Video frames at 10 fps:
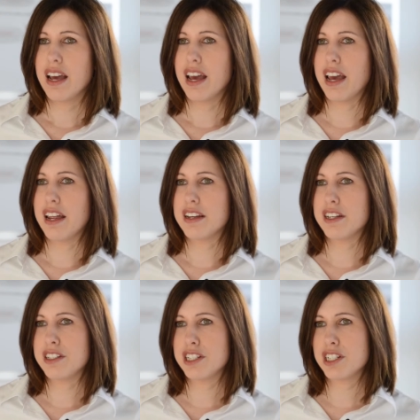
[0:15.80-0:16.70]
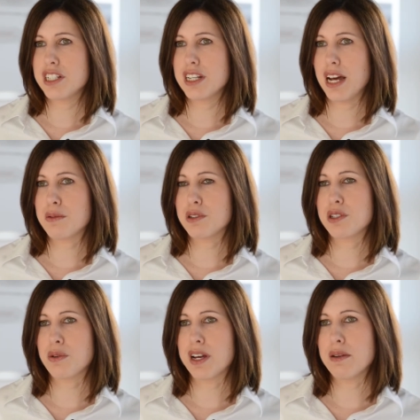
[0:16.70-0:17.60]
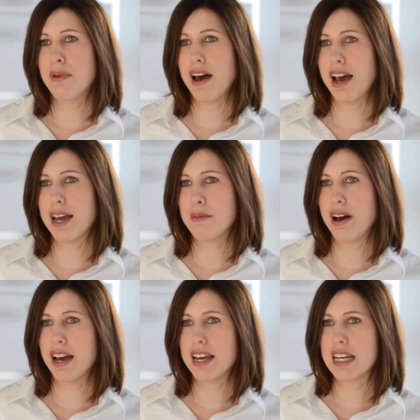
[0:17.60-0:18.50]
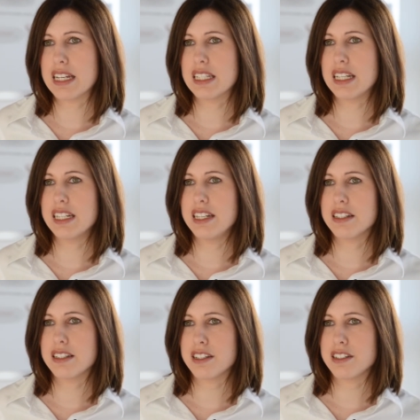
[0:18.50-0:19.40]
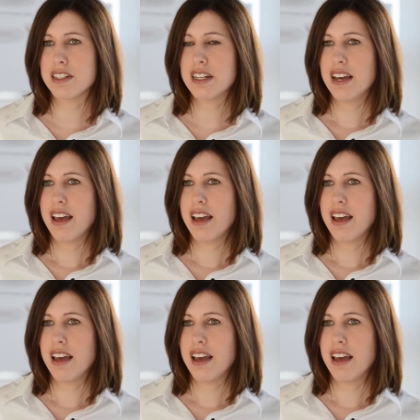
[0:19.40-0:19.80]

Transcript: And in addition, I was trained by IMI as a lean assessor